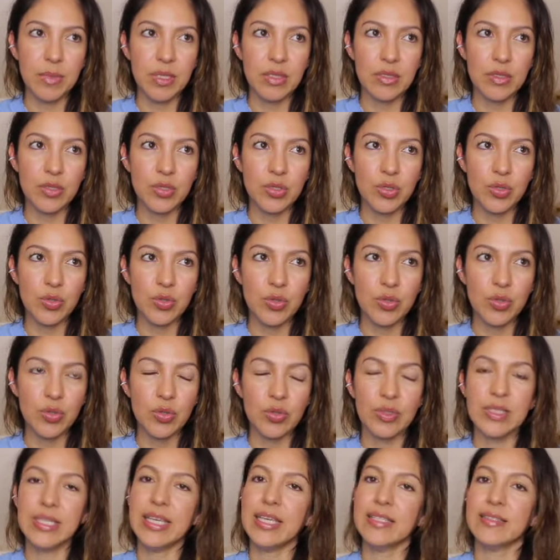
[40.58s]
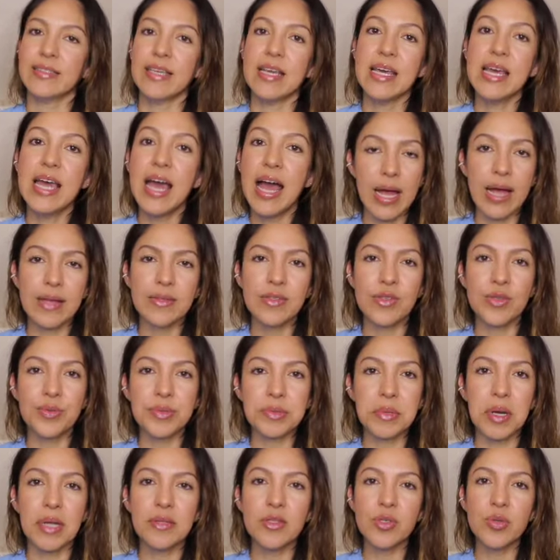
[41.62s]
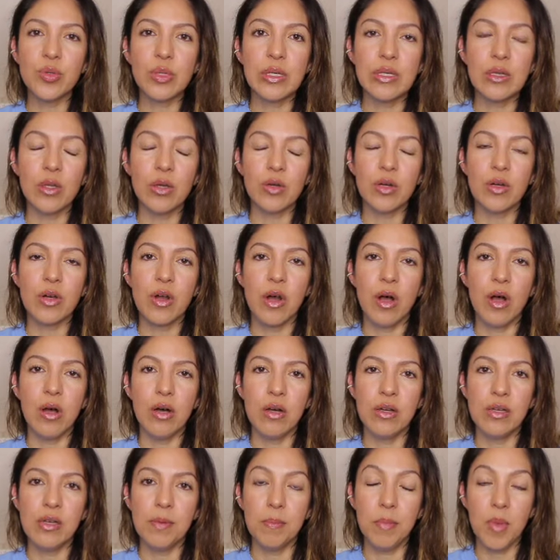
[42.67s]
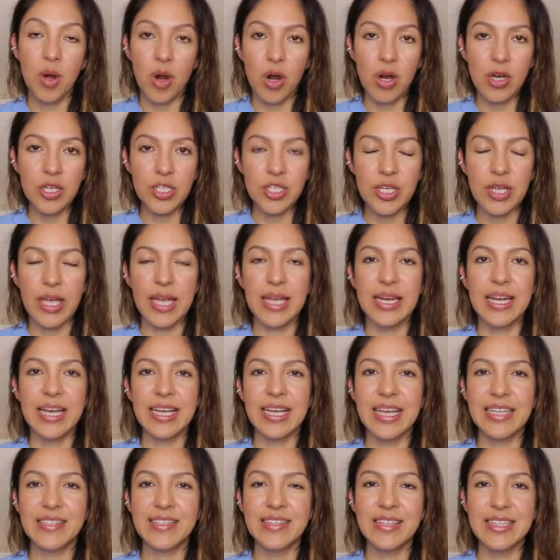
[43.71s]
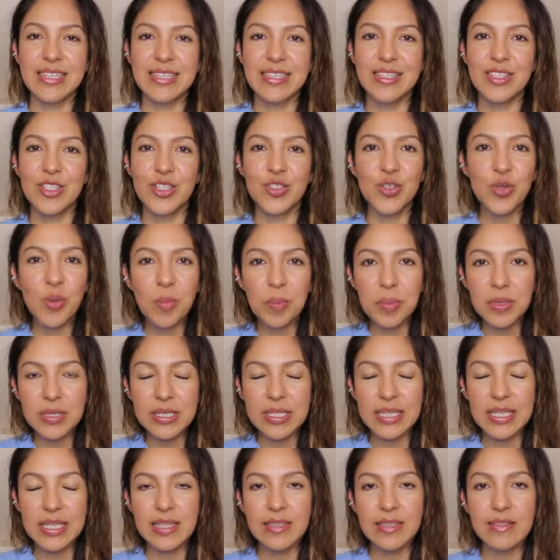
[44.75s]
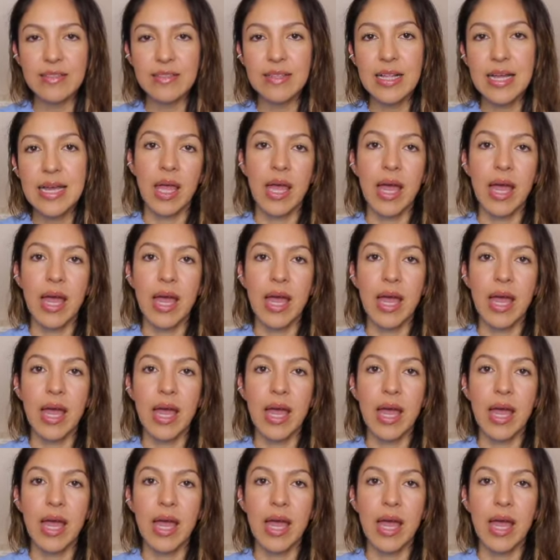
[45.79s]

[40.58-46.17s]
So yes, I subscribed to Allure on March, and I guess this super deal.